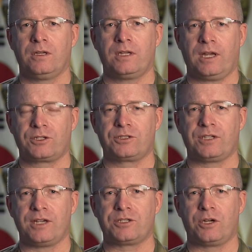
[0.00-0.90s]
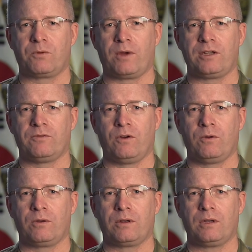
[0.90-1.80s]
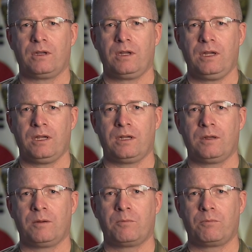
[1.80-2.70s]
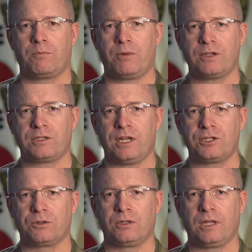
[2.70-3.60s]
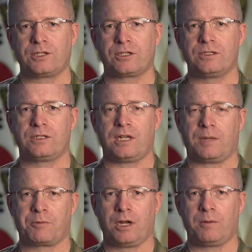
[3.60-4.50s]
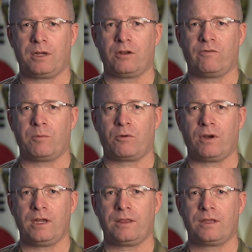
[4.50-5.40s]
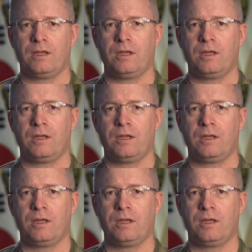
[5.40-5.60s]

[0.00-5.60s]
to exercise their right to vote in presidential elections that are upcoming in November 8th,